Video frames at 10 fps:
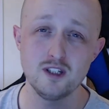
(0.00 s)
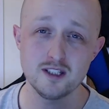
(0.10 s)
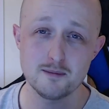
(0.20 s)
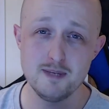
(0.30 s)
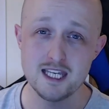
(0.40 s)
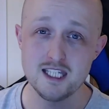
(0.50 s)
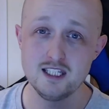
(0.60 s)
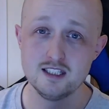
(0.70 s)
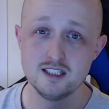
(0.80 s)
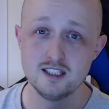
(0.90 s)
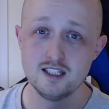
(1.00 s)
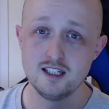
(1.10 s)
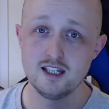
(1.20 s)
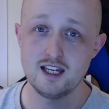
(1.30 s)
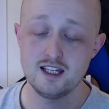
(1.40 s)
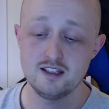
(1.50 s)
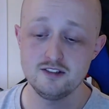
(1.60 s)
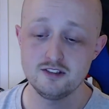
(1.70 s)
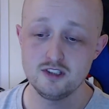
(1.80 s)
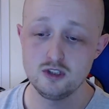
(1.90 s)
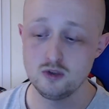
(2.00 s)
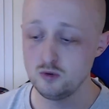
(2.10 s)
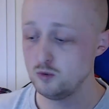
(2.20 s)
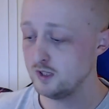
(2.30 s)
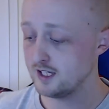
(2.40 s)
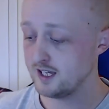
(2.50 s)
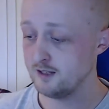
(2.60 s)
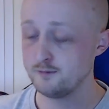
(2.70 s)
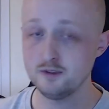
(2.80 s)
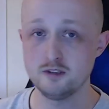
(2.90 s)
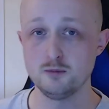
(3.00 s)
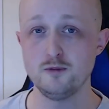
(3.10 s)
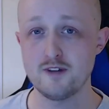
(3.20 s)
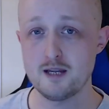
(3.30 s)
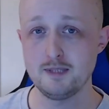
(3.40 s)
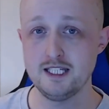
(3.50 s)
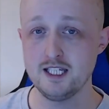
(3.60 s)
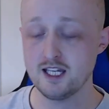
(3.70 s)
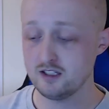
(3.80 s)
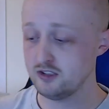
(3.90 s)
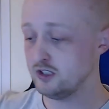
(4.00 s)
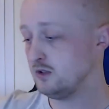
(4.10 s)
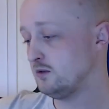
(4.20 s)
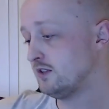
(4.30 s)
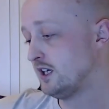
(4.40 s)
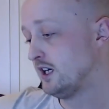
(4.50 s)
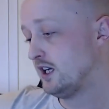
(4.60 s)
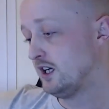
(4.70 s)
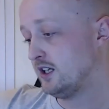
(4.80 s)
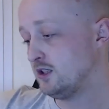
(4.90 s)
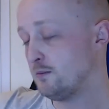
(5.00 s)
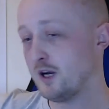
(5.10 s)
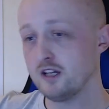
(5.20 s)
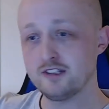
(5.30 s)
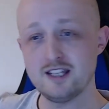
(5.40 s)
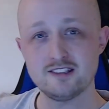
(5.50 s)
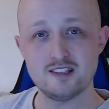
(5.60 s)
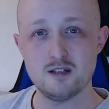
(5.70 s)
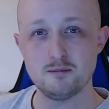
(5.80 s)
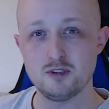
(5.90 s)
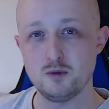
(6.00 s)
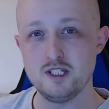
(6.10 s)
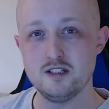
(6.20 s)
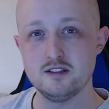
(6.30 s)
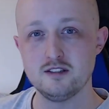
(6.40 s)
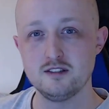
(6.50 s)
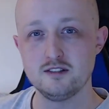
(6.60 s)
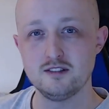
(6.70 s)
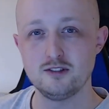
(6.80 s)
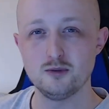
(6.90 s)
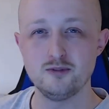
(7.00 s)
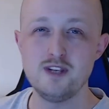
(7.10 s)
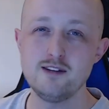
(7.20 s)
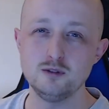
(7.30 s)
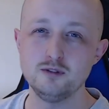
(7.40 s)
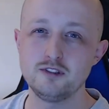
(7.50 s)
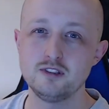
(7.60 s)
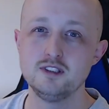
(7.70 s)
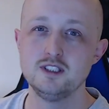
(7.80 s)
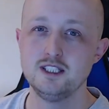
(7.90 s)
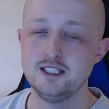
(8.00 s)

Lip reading: you're like me and you have a small family and you pass headset between sort of levels.